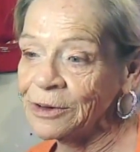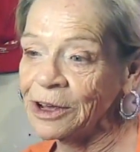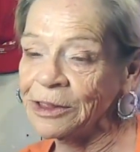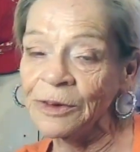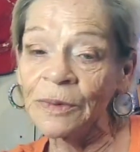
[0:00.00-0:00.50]

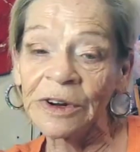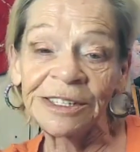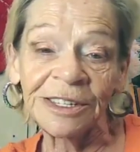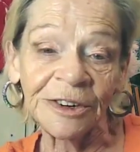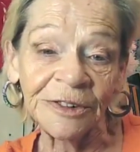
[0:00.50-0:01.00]
on the
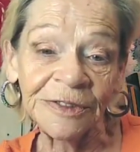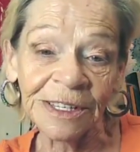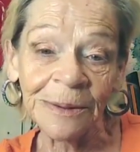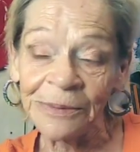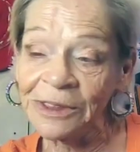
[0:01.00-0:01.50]
reserve
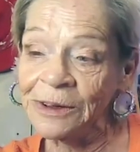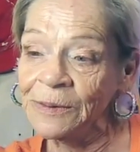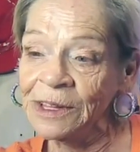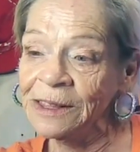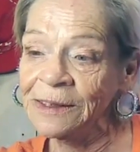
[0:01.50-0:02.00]
something
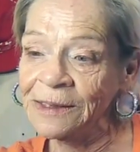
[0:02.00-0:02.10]
with it.